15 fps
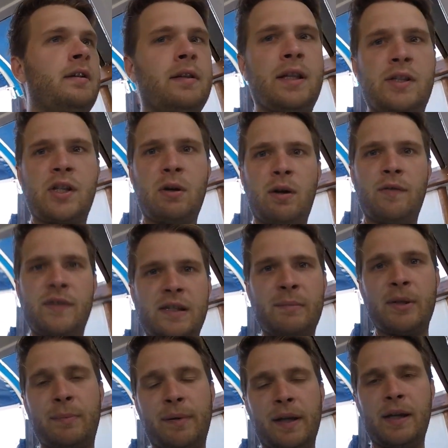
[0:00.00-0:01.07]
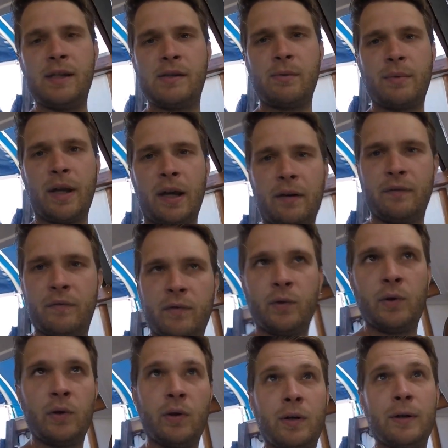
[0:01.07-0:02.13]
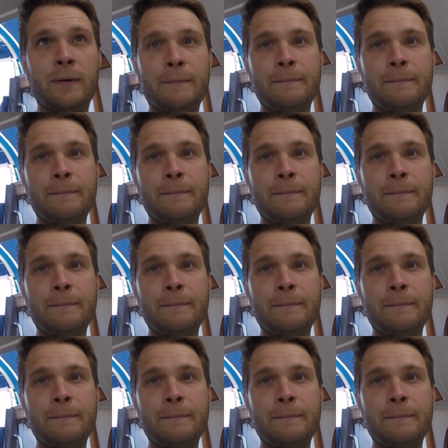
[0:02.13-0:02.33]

let's go over some of the plans that we have for